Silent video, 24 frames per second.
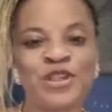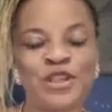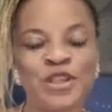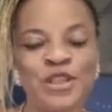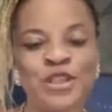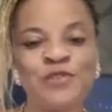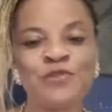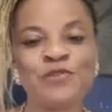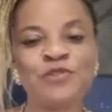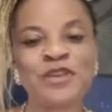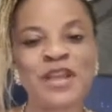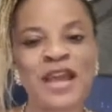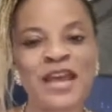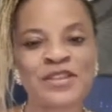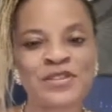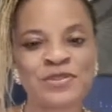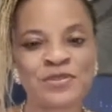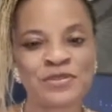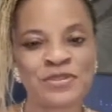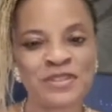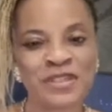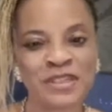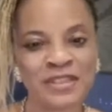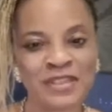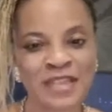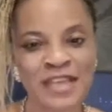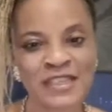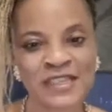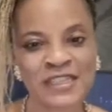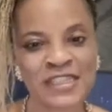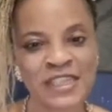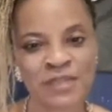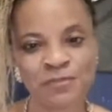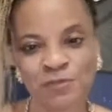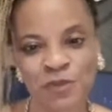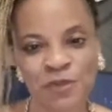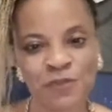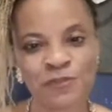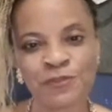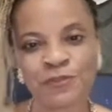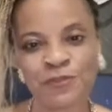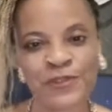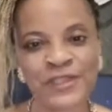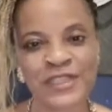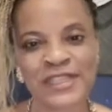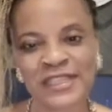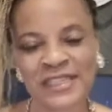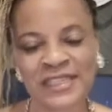Even as you take that step of
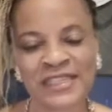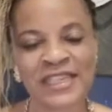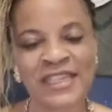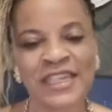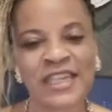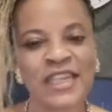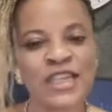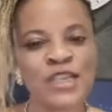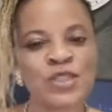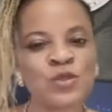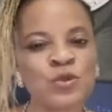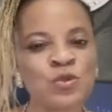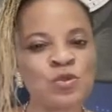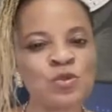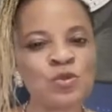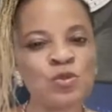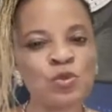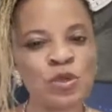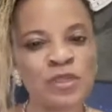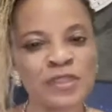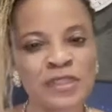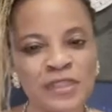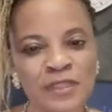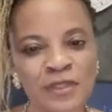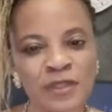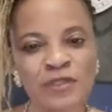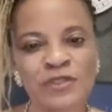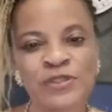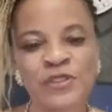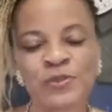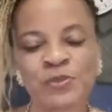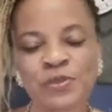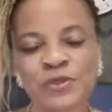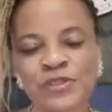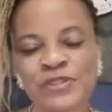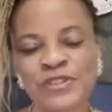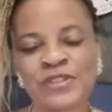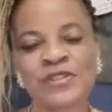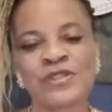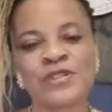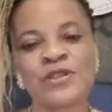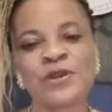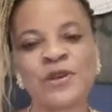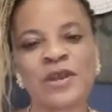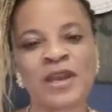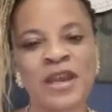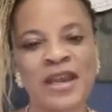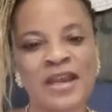faith to do what the Lord is putting in
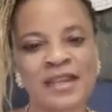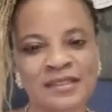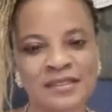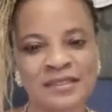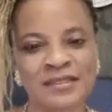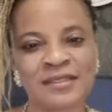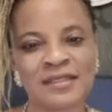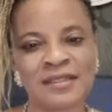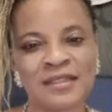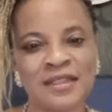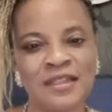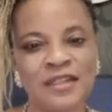your heart.